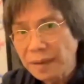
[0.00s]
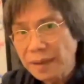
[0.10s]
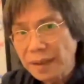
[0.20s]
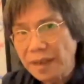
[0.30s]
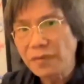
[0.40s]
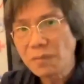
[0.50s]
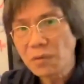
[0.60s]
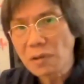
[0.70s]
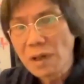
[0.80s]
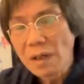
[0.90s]
give you
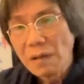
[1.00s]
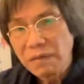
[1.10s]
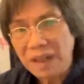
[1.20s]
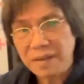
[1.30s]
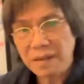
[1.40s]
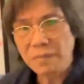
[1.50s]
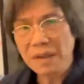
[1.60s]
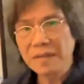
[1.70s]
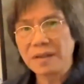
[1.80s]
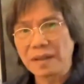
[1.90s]
more
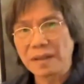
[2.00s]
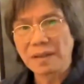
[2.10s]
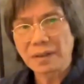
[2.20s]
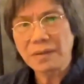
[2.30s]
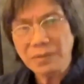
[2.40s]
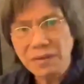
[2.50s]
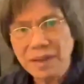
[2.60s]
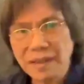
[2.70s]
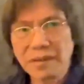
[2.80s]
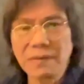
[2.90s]
flexibility. The girls, you
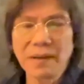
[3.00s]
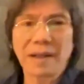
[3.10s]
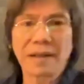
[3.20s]
can do that.